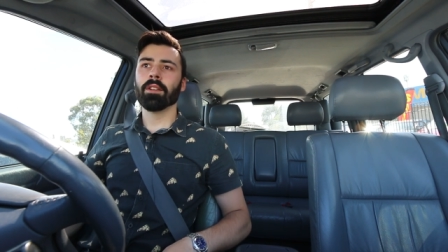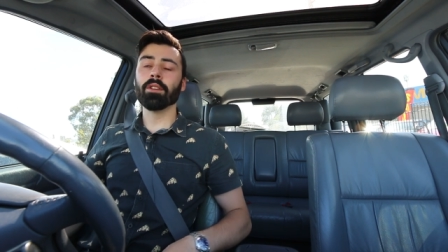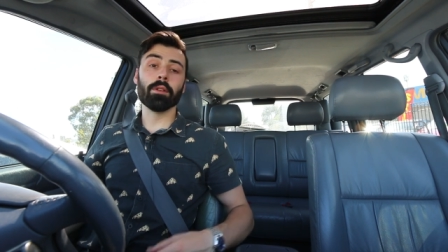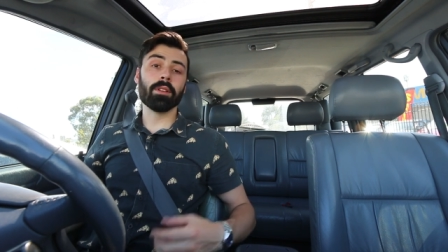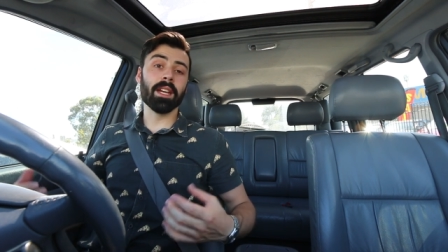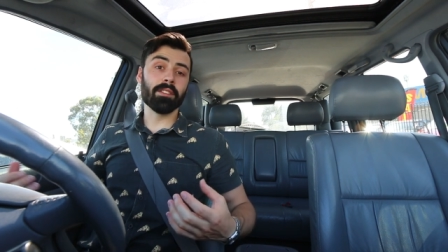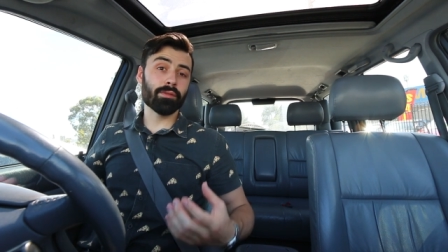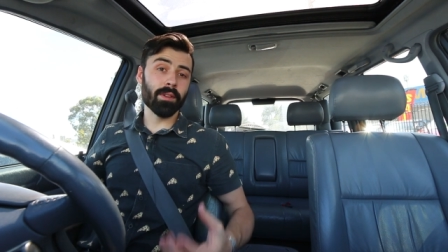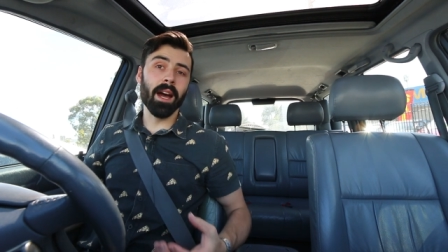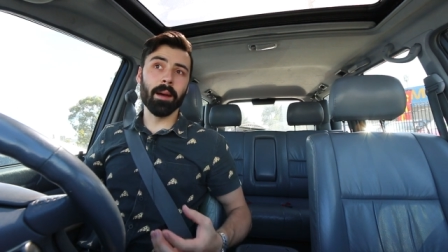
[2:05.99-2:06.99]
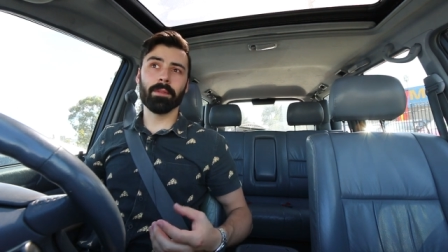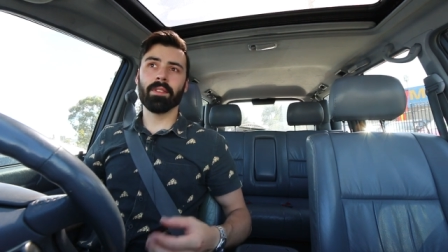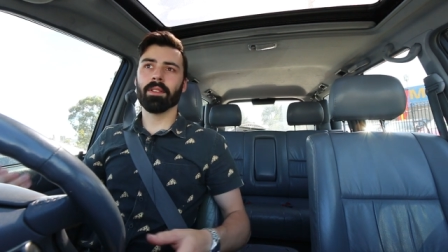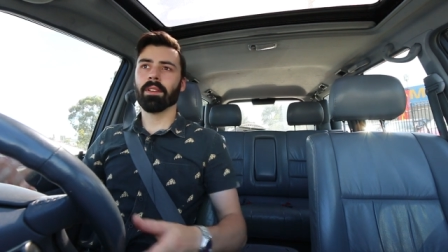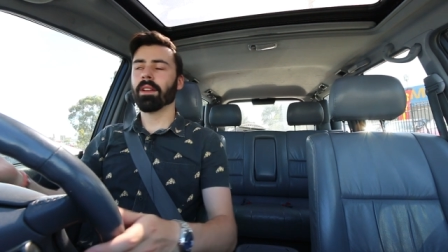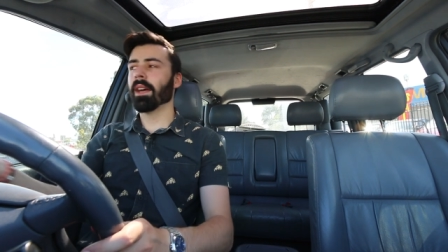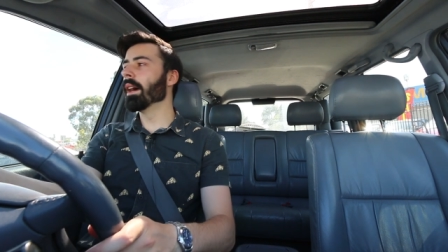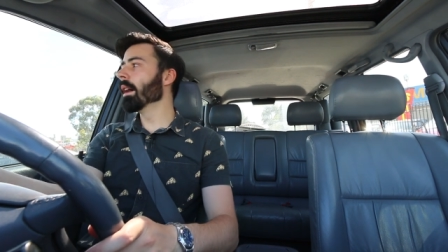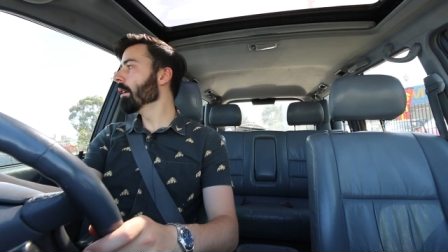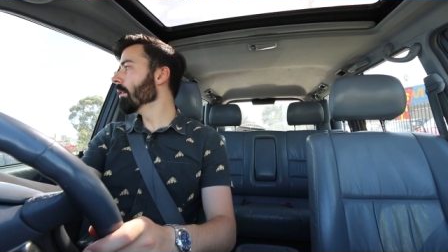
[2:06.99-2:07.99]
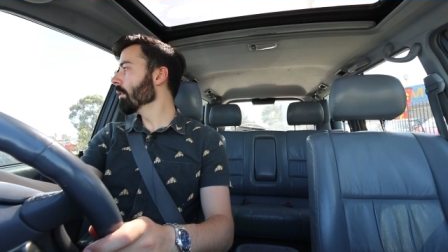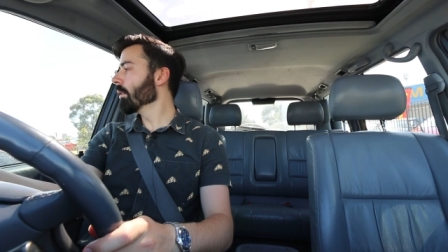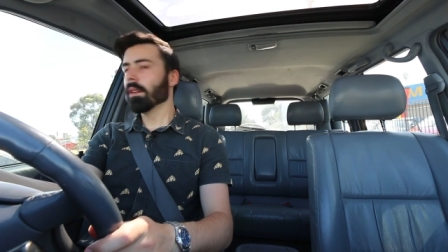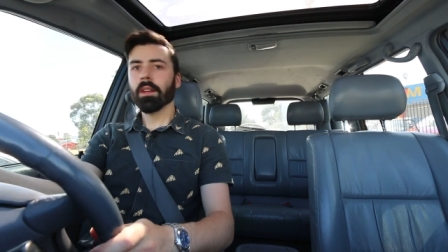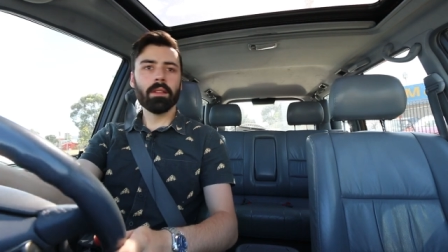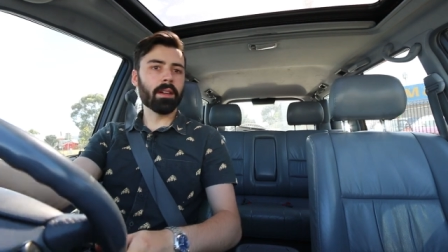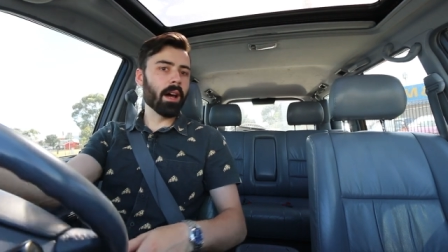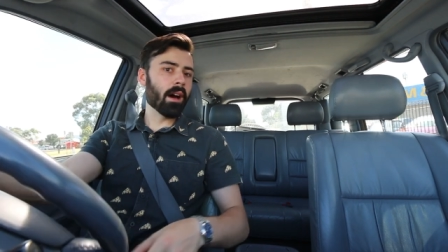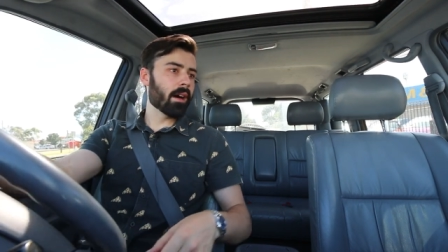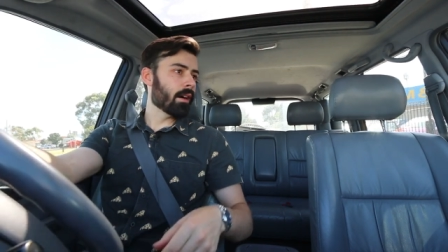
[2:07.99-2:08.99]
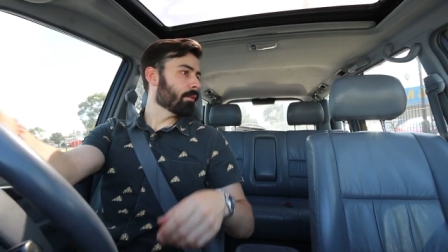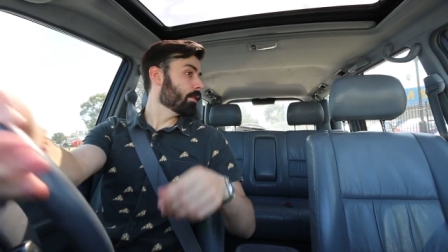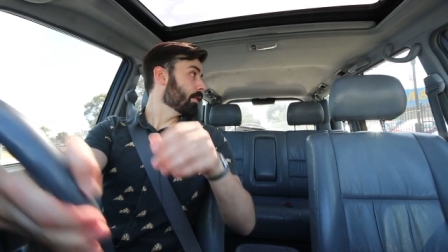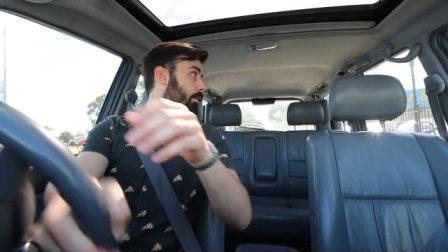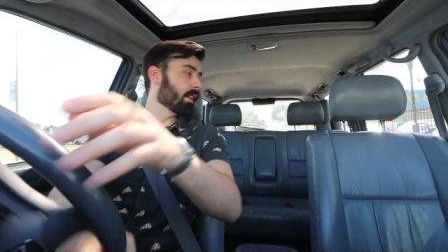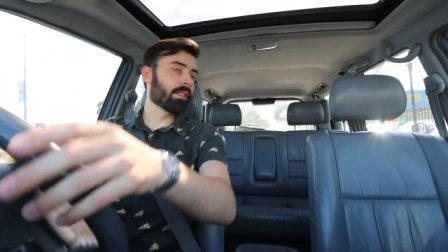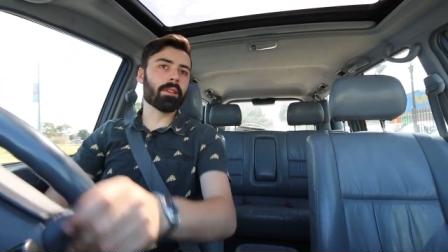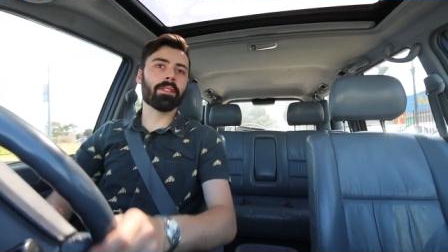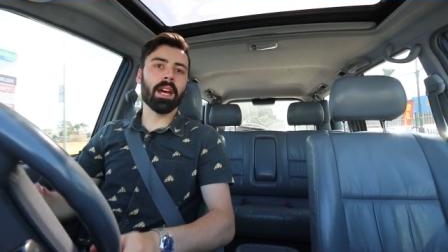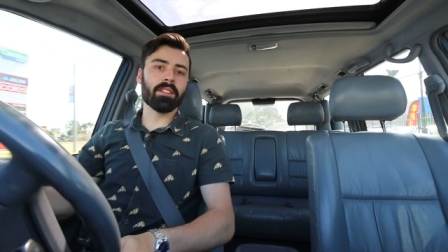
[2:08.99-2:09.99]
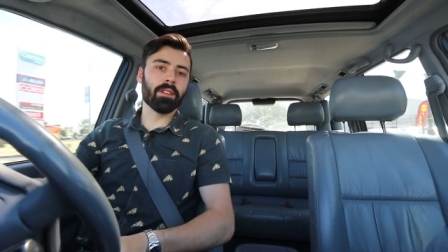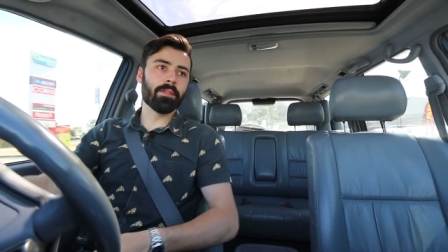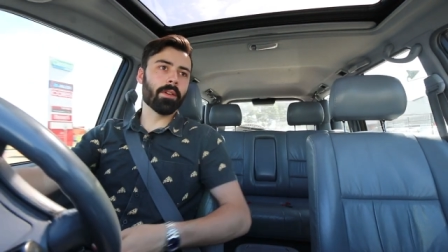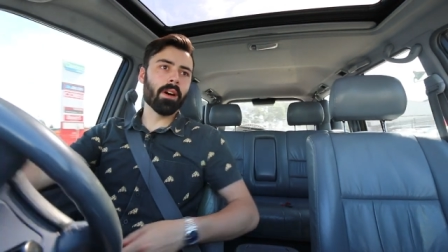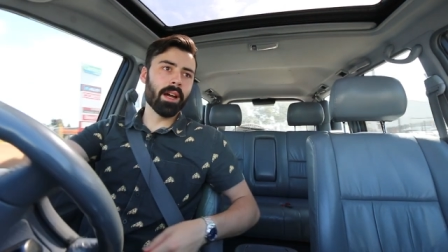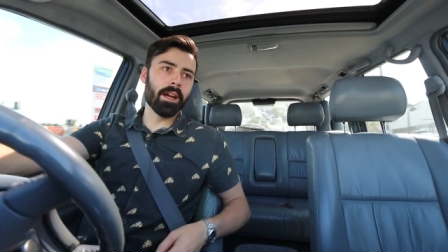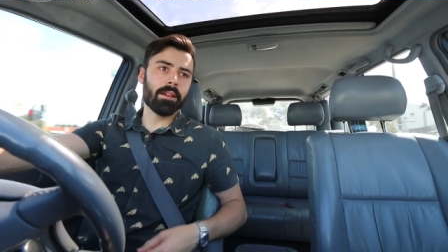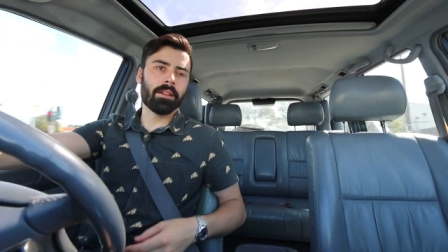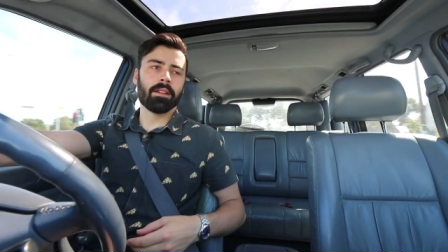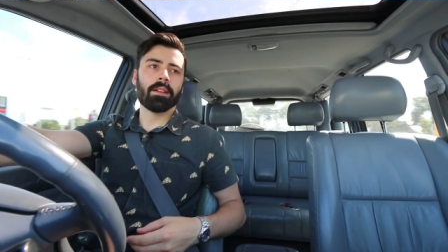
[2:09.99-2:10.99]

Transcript: you would get trapped and the car was at risk of catching fire.